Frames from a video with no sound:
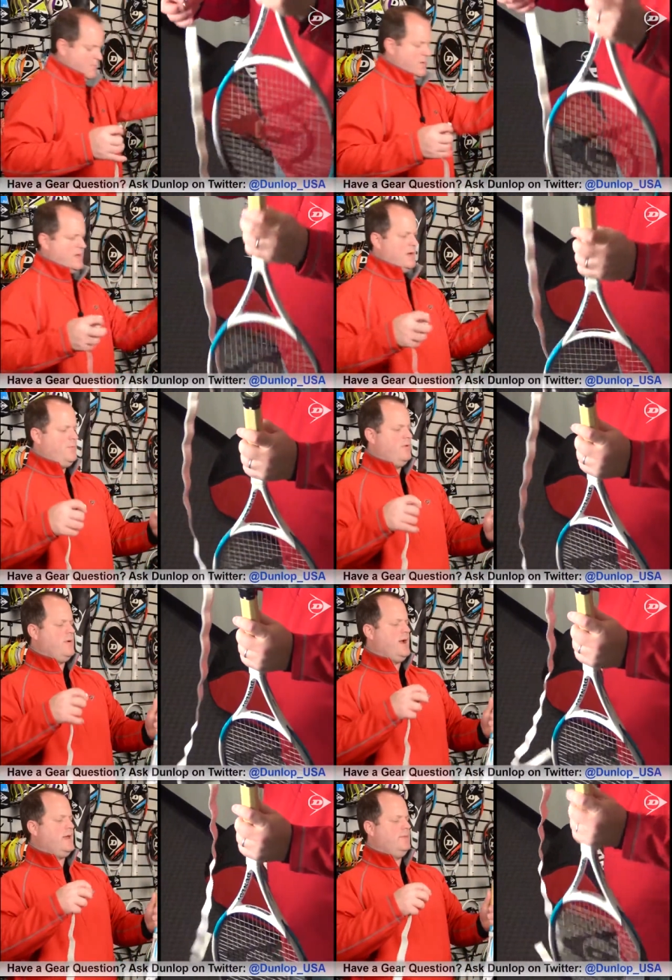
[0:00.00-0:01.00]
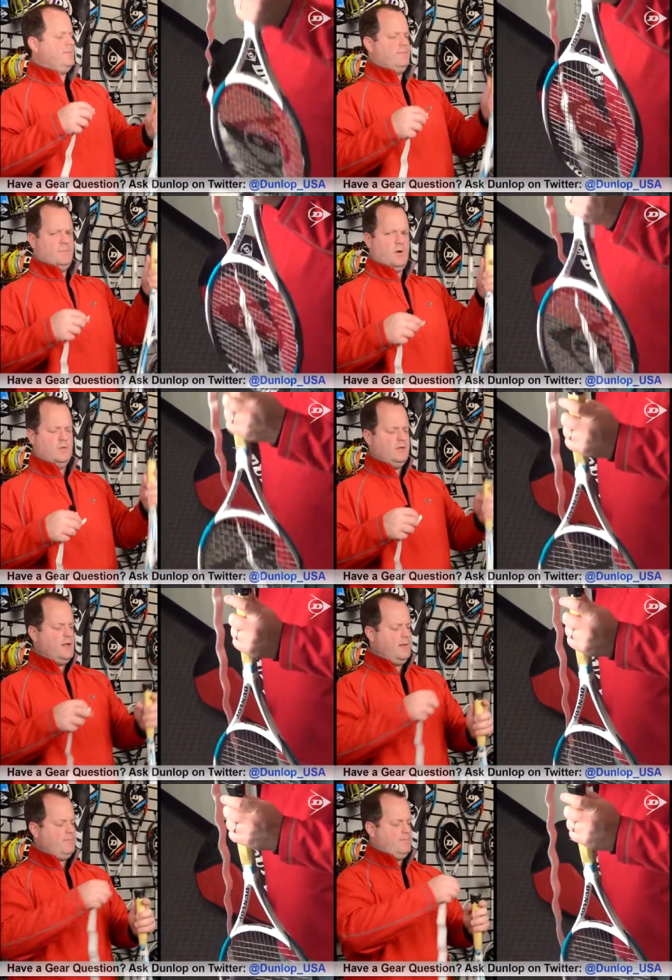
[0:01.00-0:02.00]
Pick up your racket, hold it
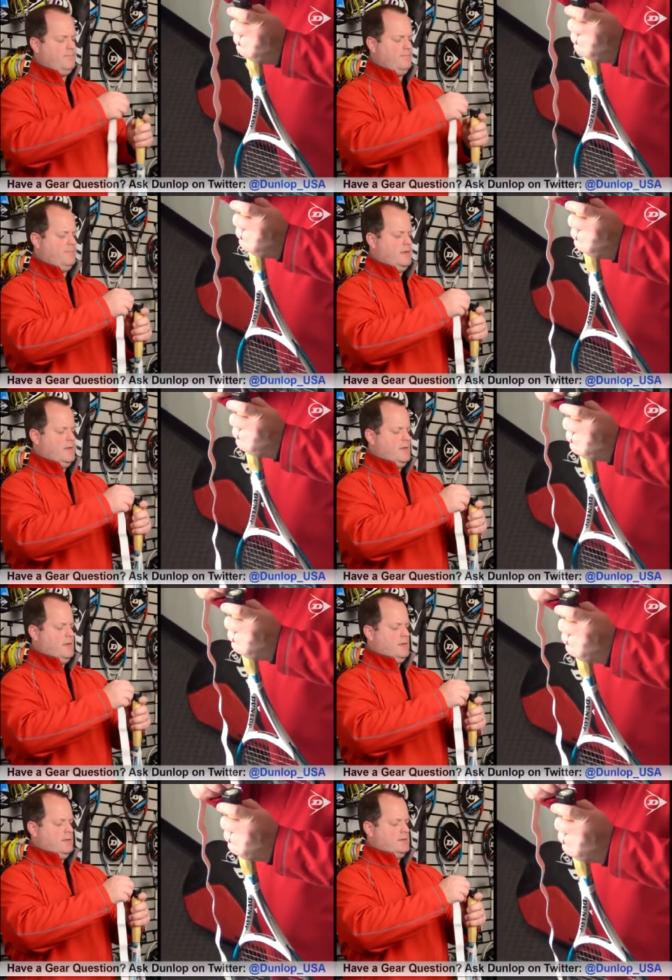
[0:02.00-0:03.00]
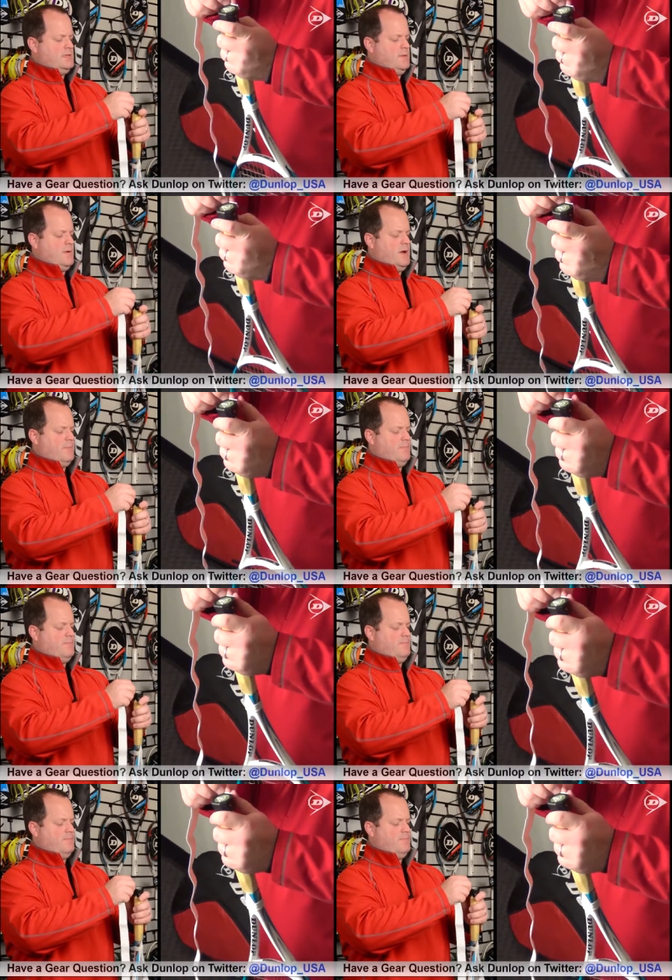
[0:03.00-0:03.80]
up, tip up.